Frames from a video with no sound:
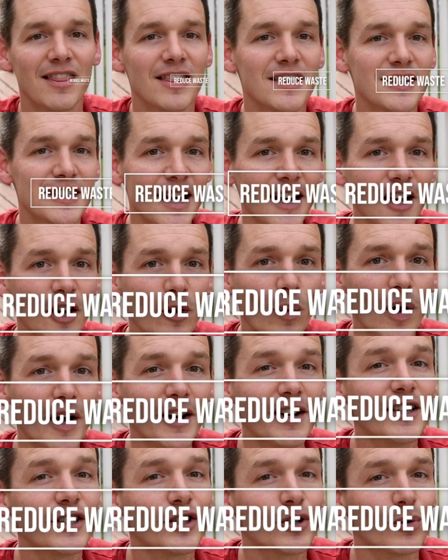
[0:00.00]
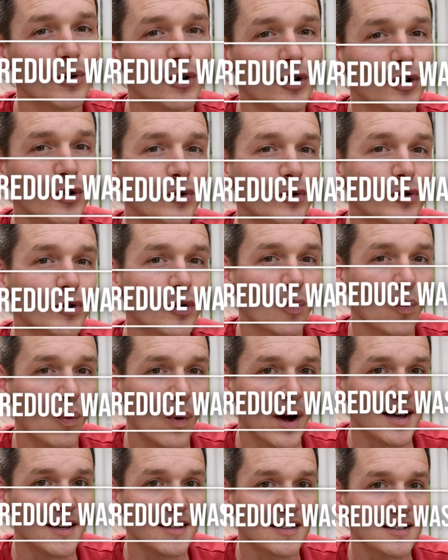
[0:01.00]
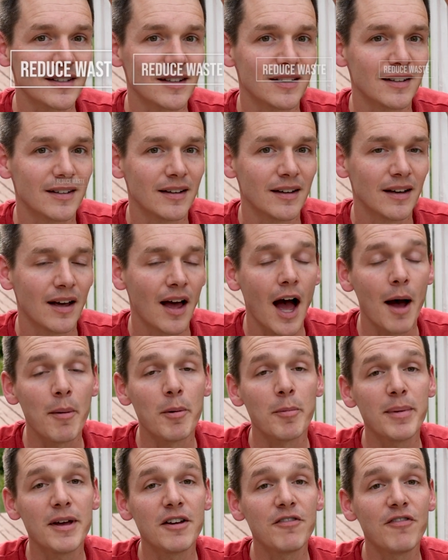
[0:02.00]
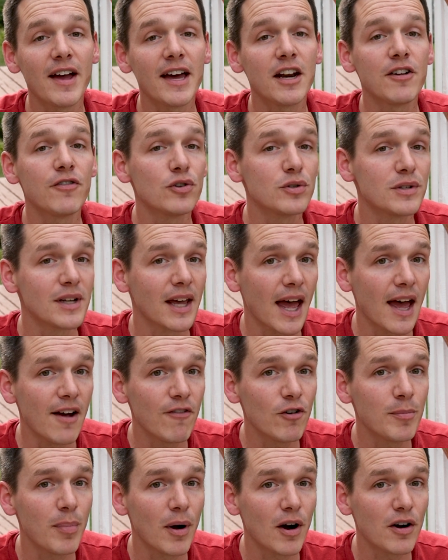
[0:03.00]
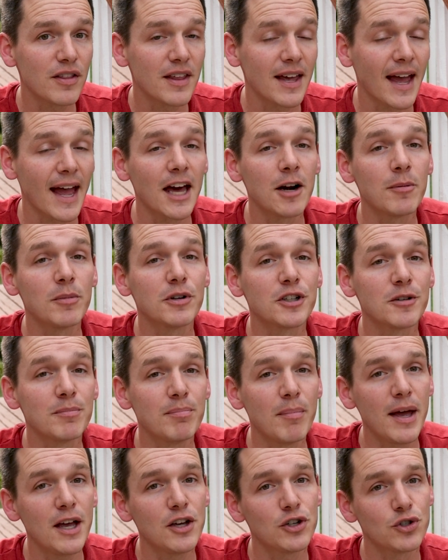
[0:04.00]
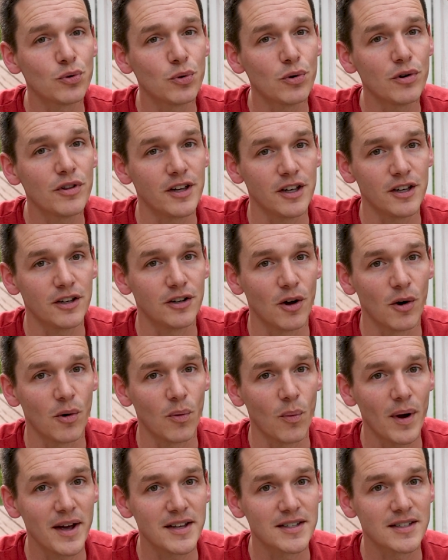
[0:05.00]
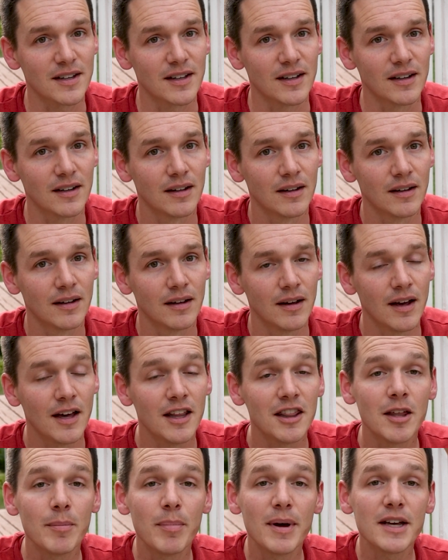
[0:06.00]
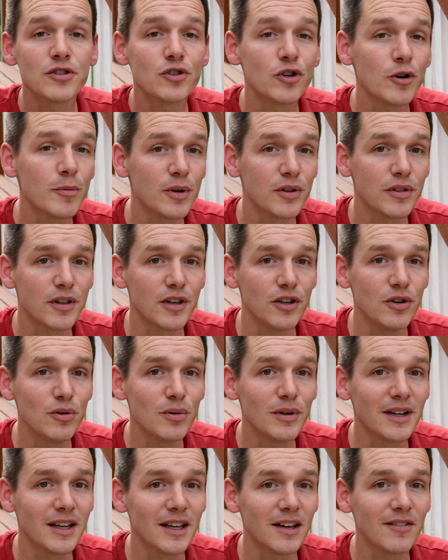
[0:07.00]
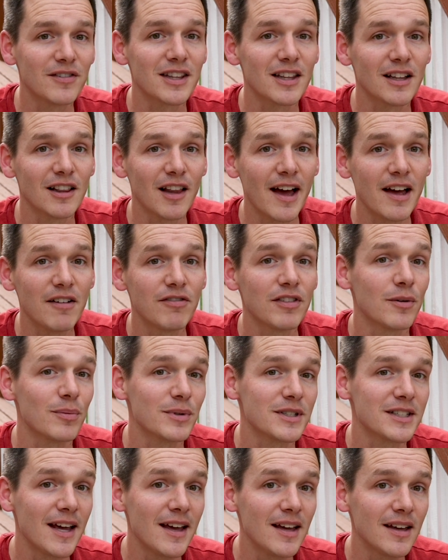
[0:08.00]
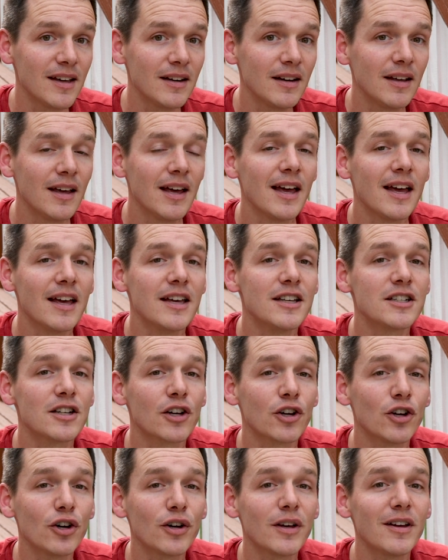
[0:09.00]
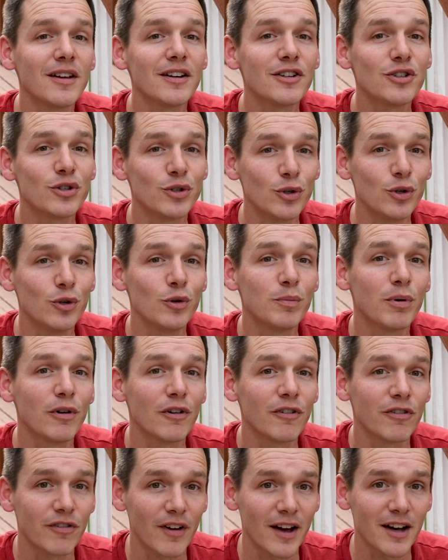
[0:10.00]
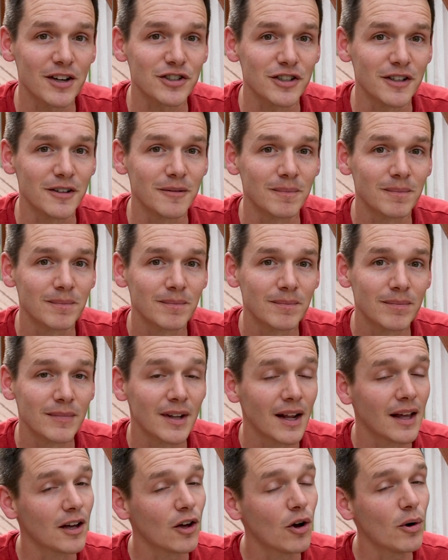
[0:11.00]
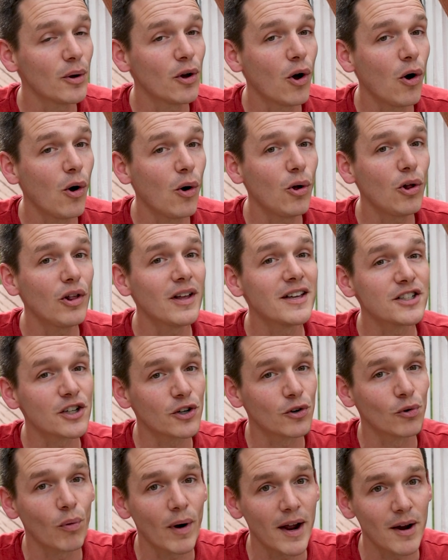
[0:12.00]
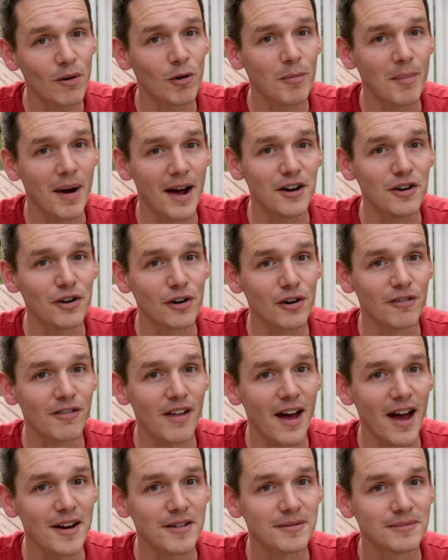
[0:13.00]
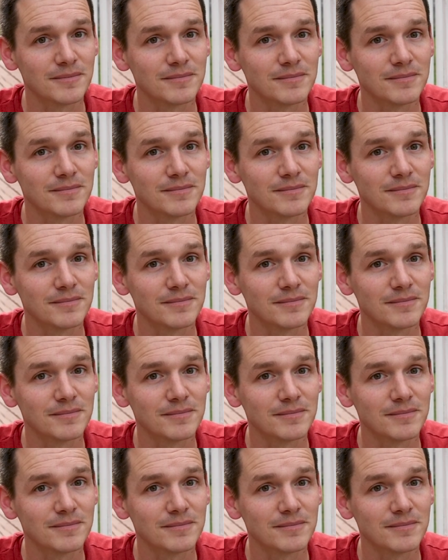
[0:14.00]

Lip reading: The second one is to reduce waste. I'm a big fan of using every part of the animal to make sure that you don't waste it. The best tribute that you can give to the life that was taken is to cook it to perfection. Going whole is a great reminder of that.